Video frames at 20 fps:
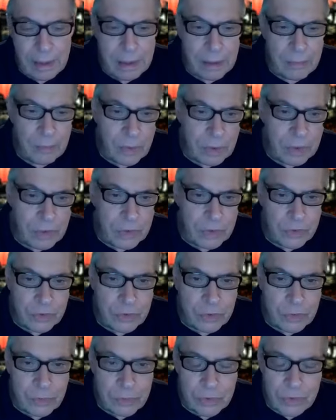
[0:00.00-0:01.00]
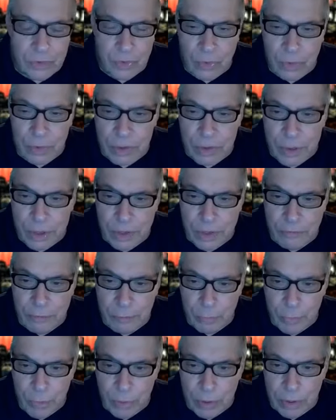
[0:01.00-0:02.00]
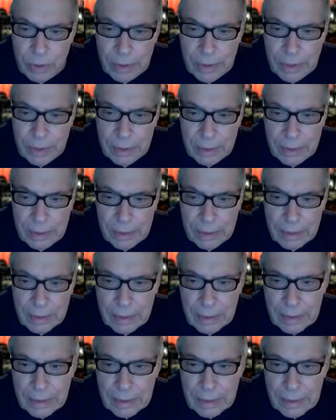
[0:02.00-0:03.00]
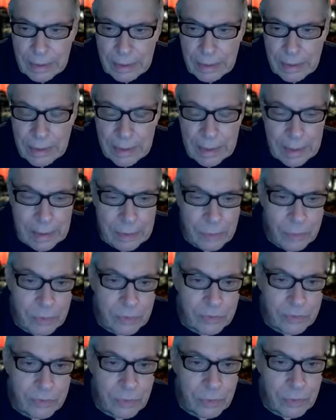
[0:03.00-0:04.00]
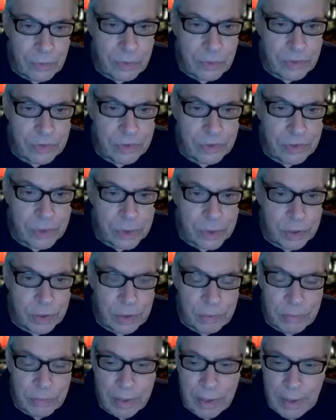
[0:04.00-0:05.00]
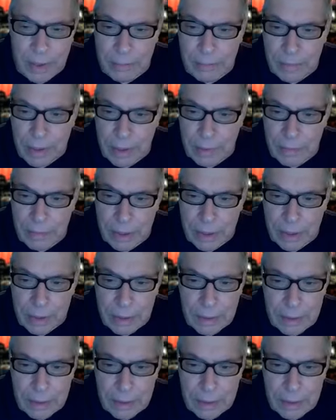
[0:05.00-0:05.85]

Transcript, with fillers: And what he should do is talk to Jeff Merkley and also Kristen Gillibrand, maybe,